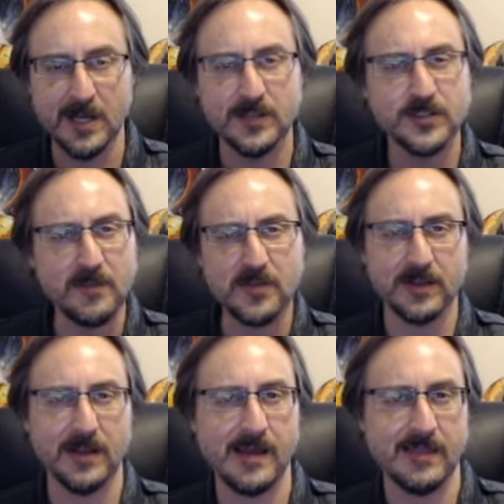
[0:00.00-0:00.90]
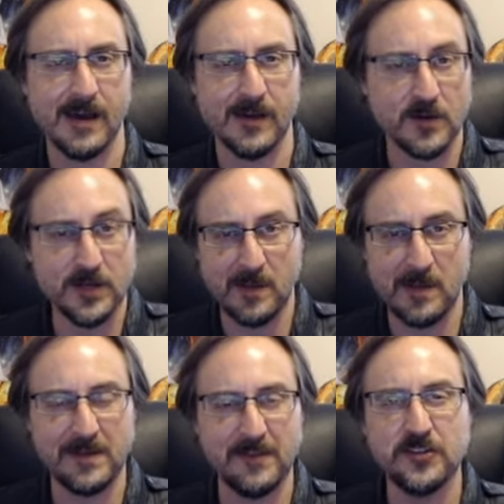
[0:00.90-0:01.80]
something like that, or, you know,
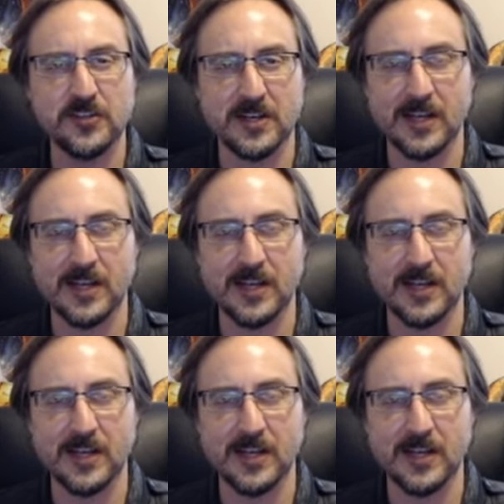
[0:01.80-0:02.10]
maybe just an